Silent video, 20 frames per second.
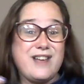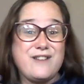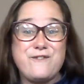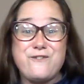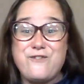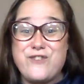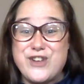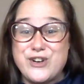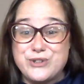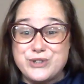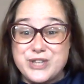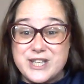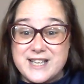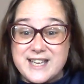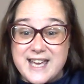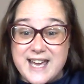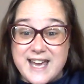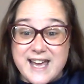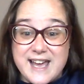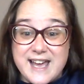It filled
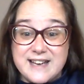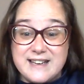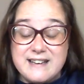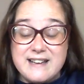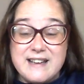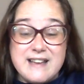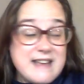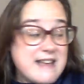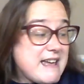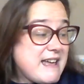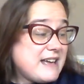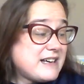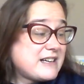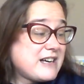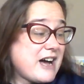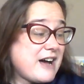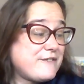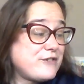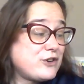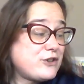the can,
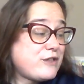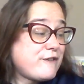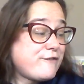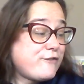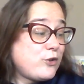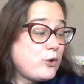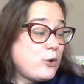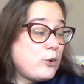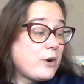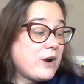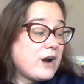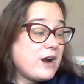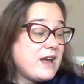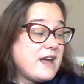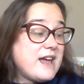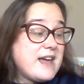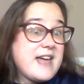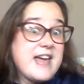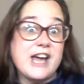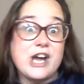it covered the floor,
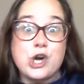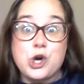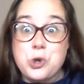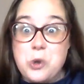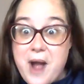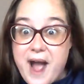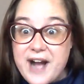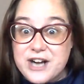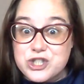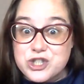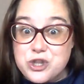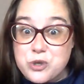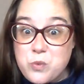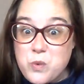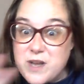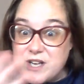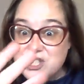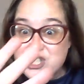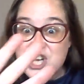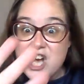it cracked
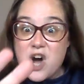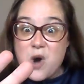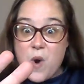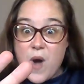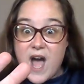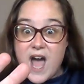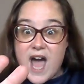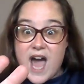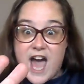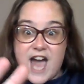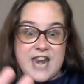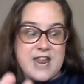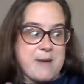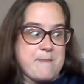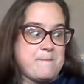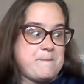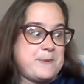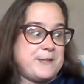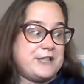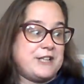the window,
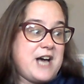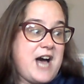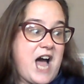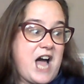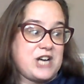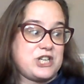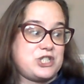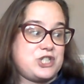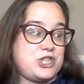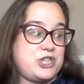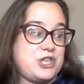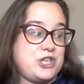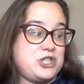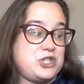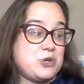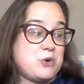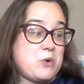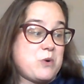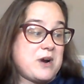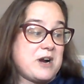and it blocked
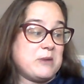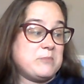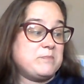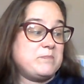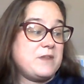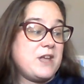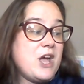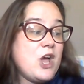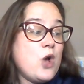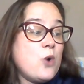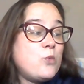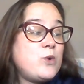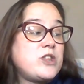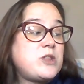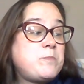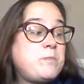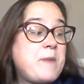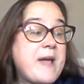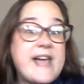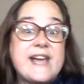the door.
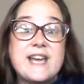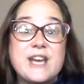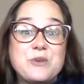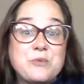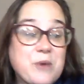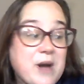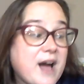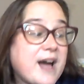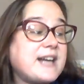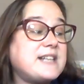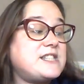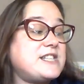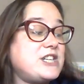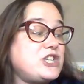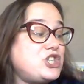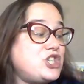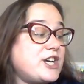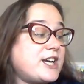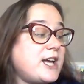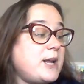With bacon
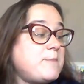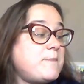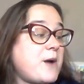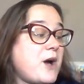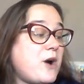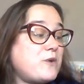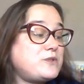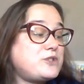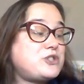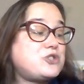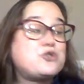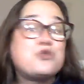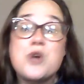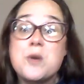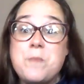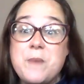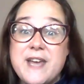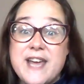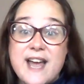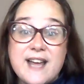rinds and chicken bones,
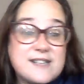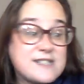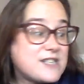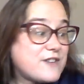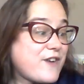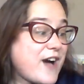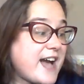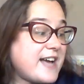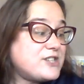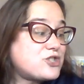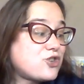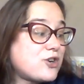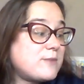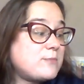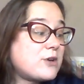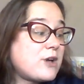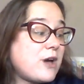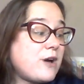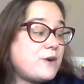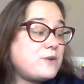drippy ends of ice
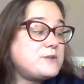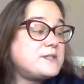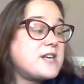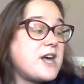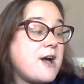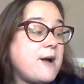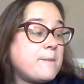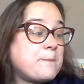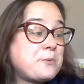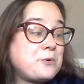cream cones,